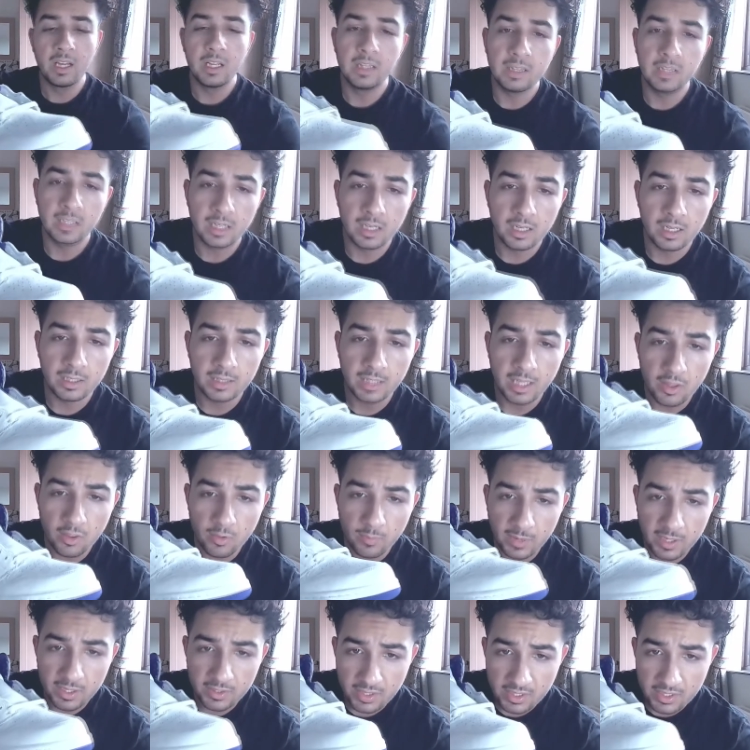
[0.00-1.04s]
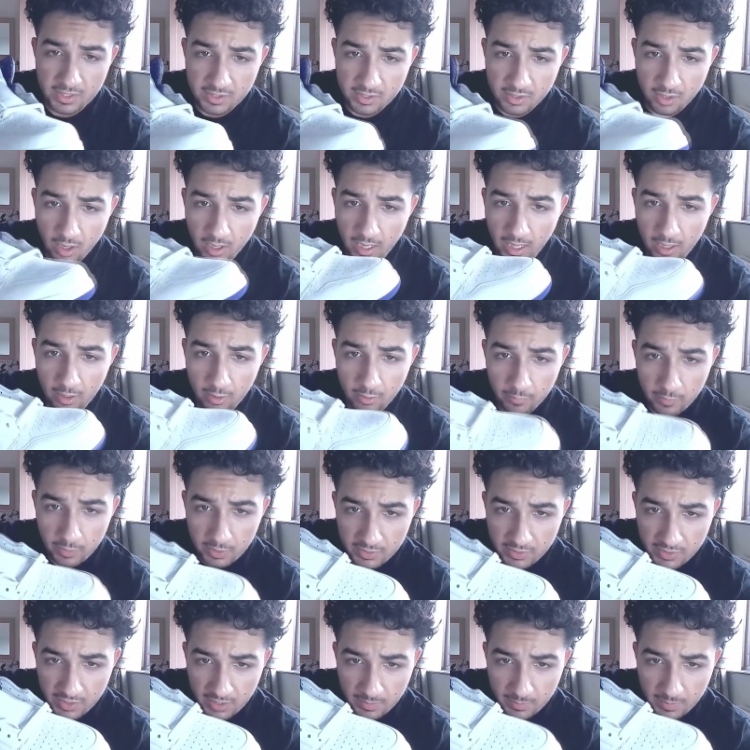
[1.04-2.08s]
leather, because it's not, I don't know if you
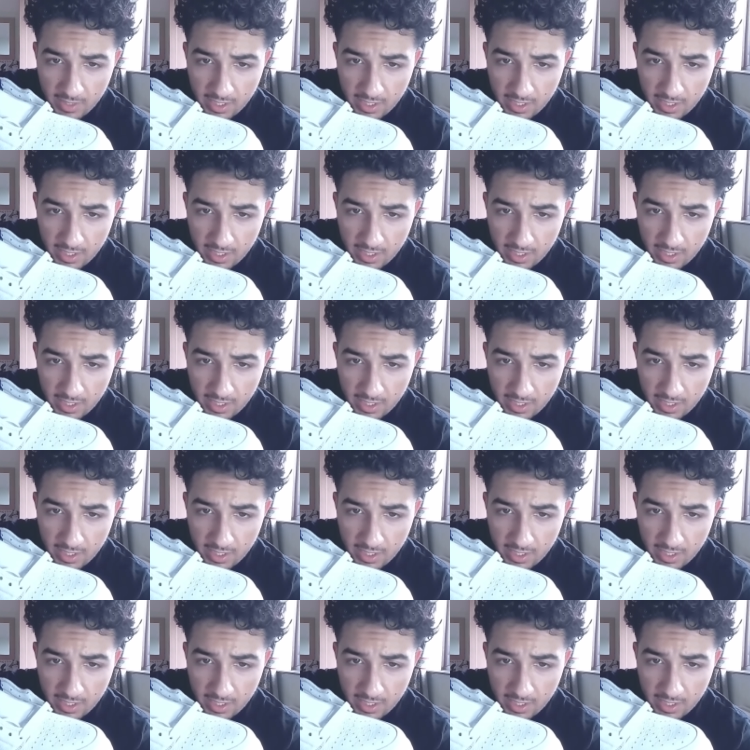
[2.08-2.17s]
can see it,